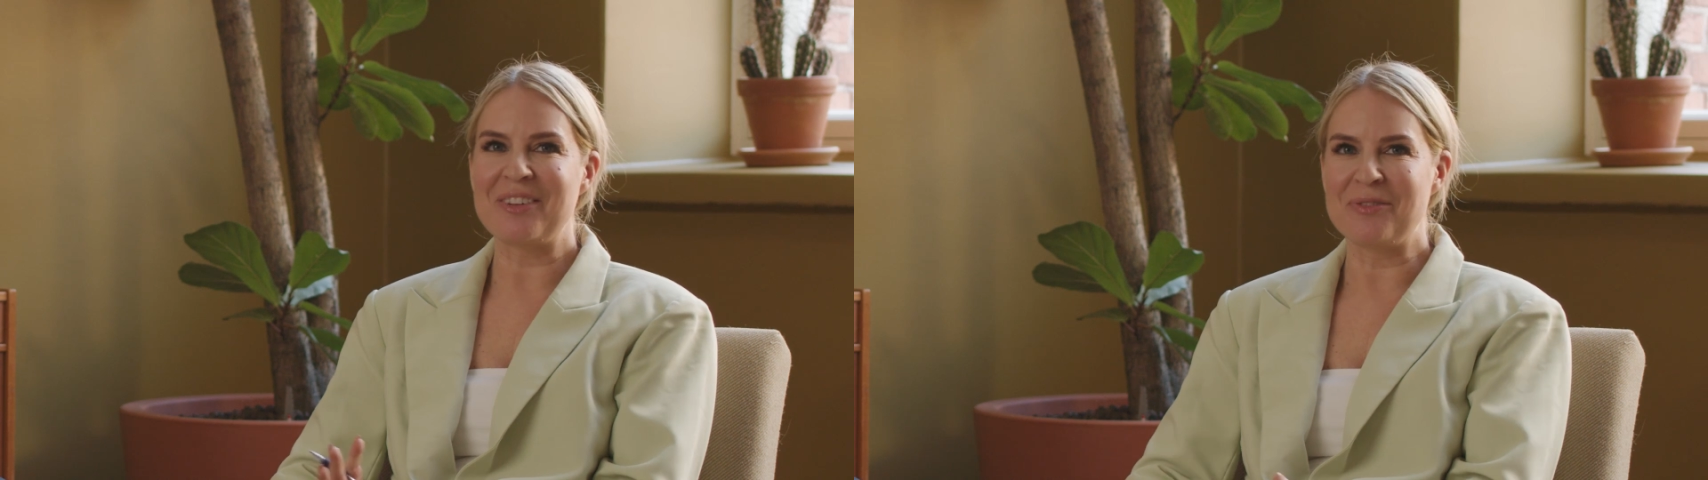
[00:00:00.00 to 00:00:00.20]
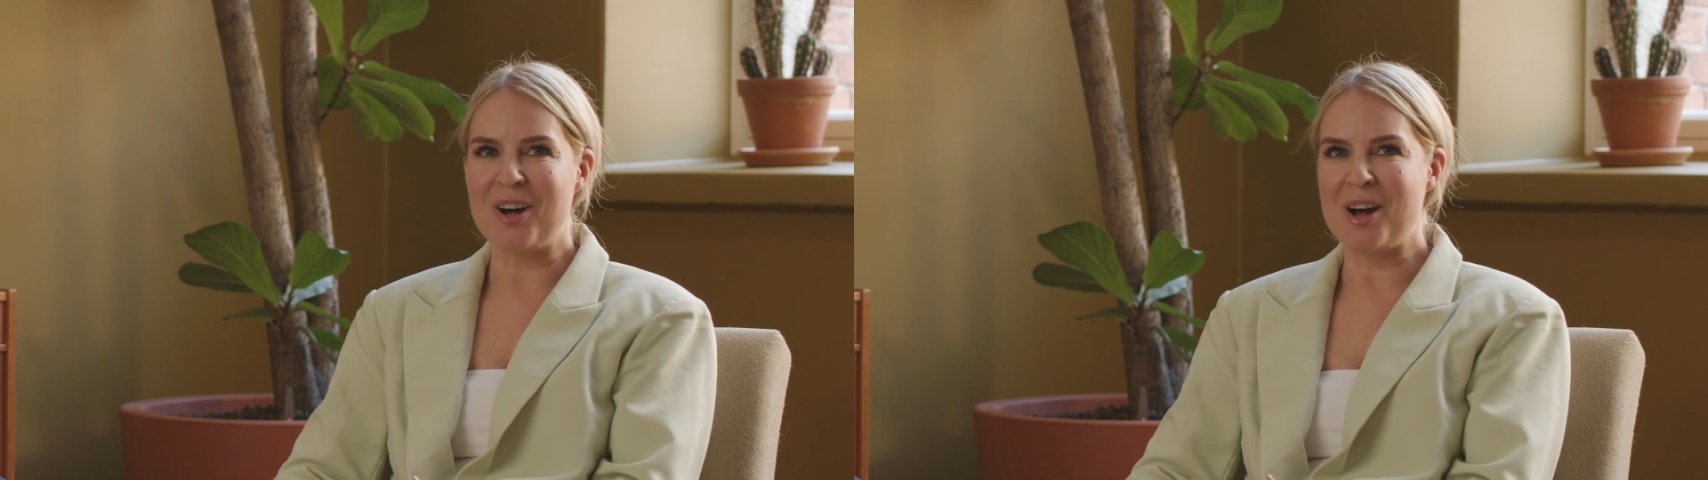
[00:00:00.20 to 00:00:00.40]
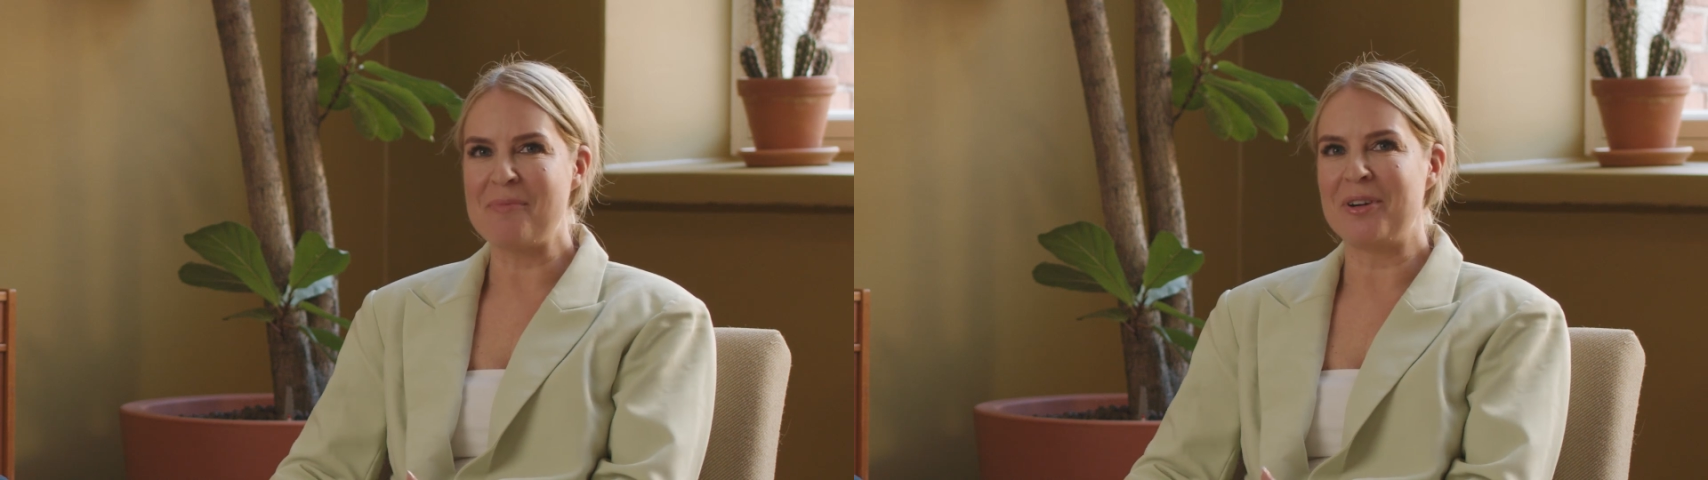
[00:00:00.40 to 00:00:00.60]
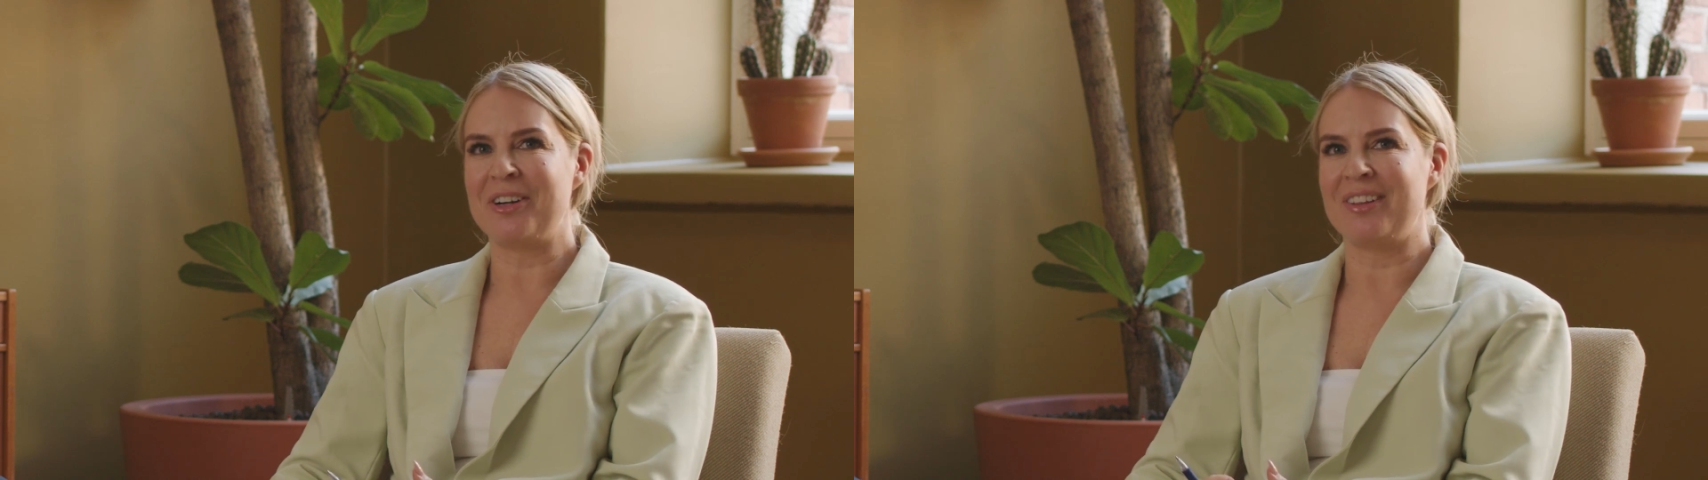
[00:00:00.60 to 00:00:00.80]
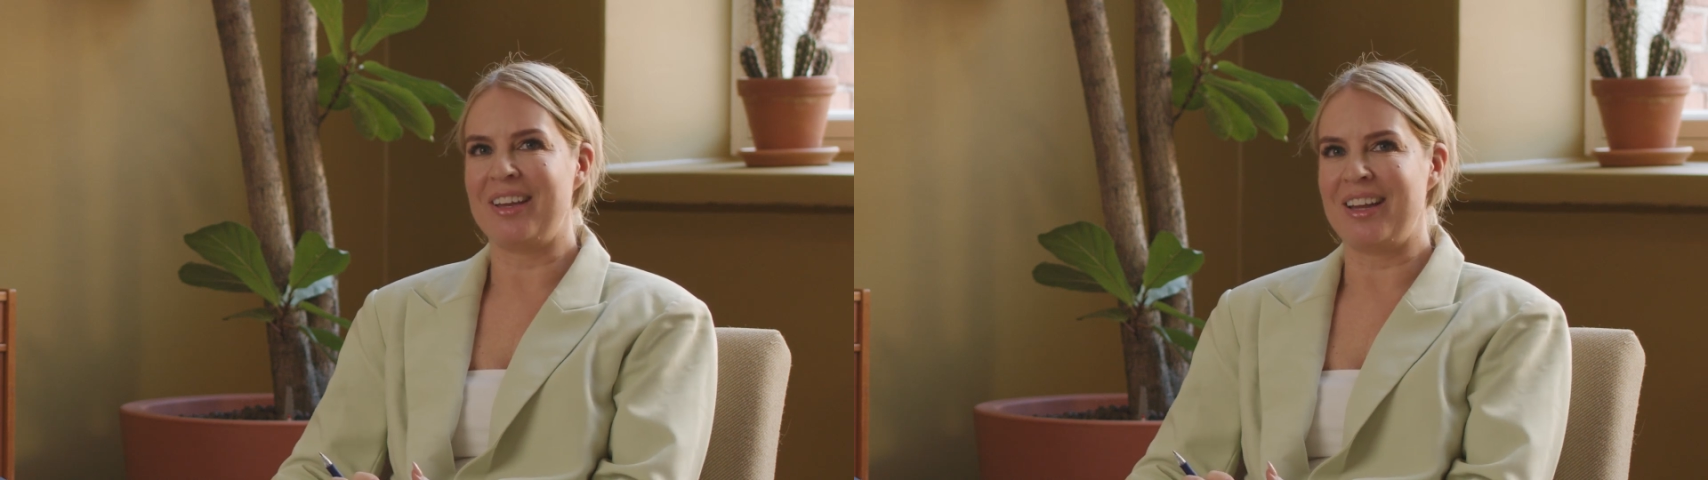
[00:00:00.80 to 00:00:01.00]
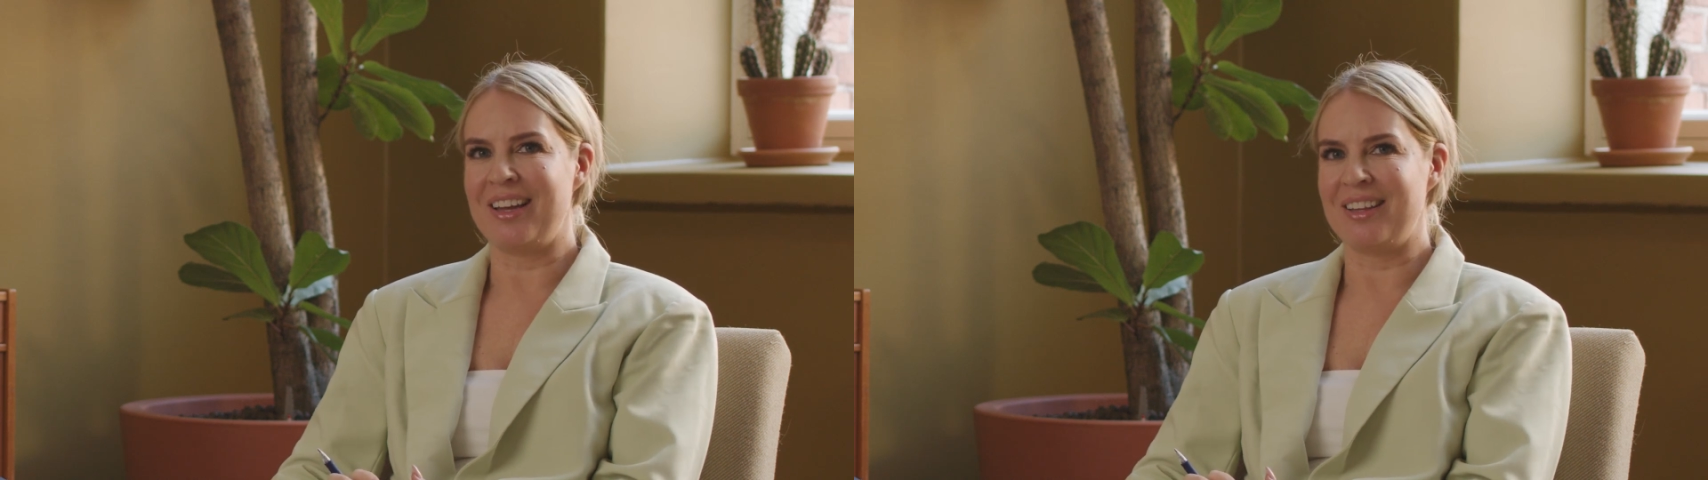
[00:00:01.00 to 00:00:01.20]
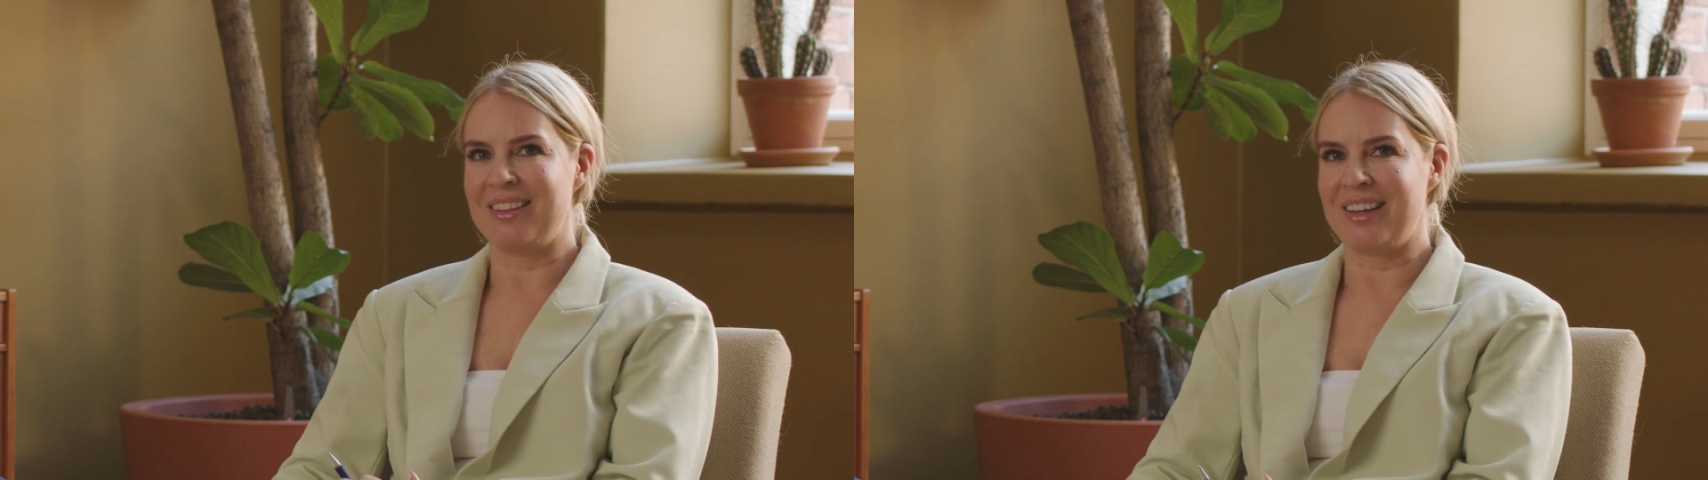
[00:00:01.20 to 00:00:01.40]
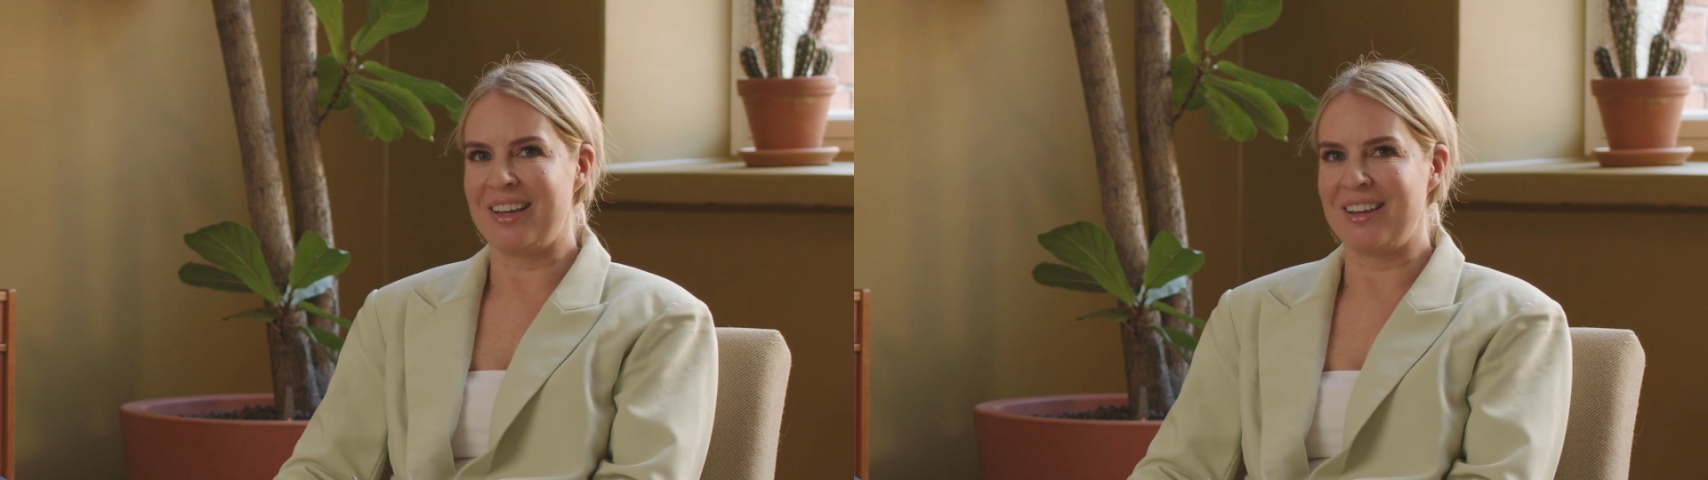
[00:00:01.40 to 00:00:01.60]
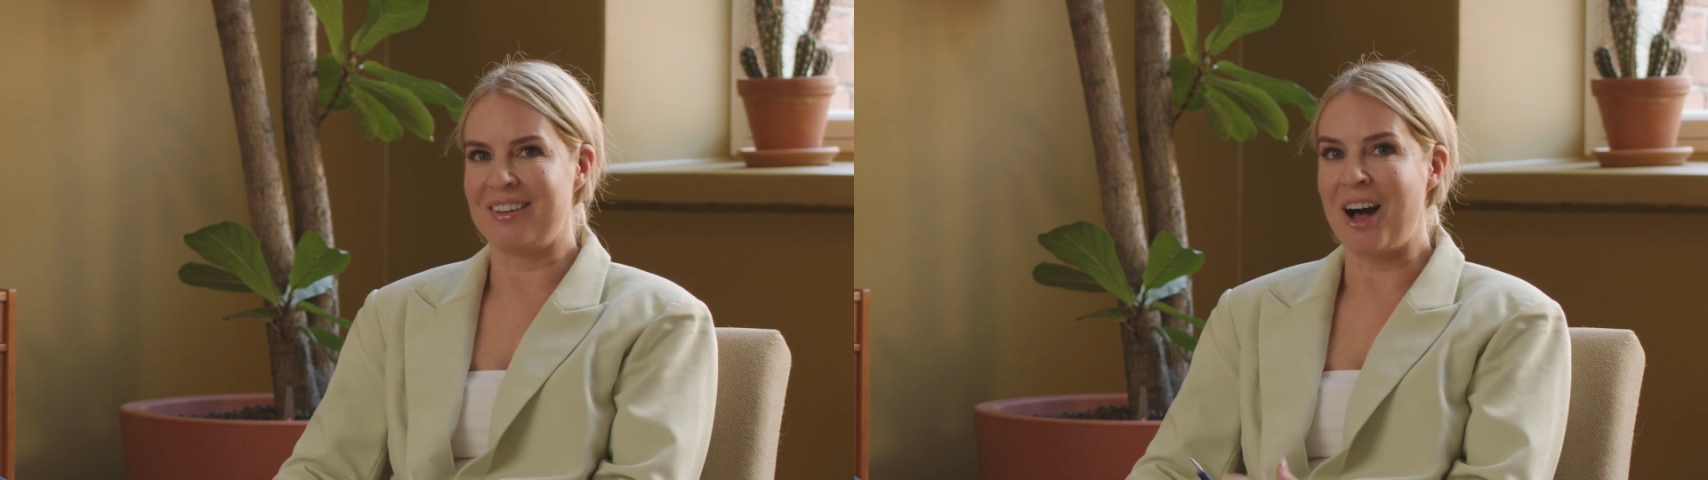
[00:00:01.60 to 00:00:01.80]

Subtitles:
the farmer, the